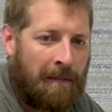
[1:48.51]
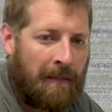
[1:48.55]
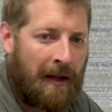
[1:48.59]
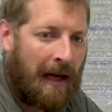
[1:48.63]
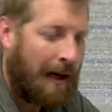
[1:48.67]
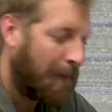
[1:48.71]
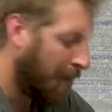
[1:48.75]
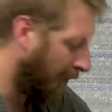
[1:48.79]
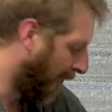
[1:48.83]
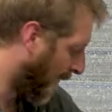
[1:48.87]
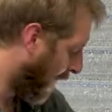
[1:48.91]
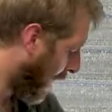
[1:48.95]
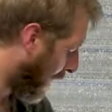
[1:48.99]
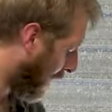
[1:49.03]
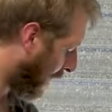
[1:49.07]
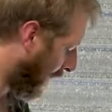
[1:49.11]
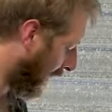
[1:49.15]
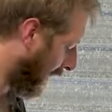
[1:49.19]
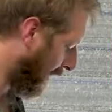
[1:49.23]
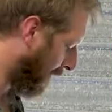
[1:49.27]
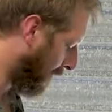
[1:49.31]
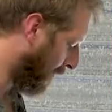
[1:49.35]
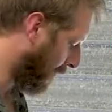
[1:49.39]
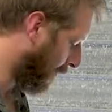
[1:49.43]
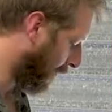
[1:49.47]
I prefer
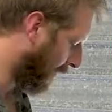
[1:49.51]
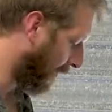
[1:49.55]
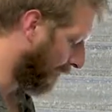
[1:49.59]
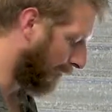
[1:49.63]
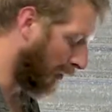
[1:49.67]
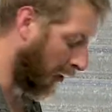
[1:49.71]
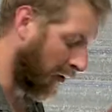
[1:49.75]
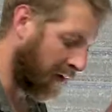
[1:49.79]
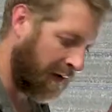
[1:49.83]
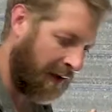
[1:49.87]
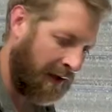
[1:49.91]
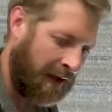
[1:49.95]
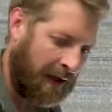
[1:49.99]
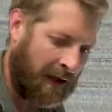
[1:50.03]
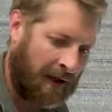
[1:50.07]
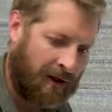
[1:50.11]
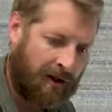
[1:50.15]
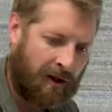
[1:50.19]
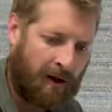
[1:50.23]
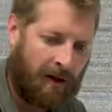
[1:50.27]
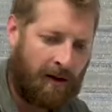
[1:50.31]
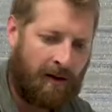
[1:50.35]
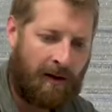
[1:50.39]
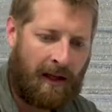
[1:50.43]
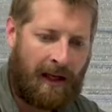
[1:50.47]
fitting them with a bolt in, and I'll
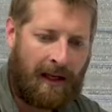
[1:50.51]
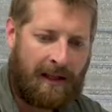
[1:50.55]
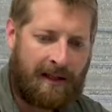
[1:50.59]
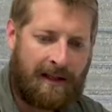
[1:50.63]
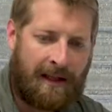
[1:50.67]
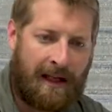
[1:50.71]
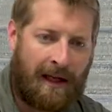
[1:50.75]
show you next.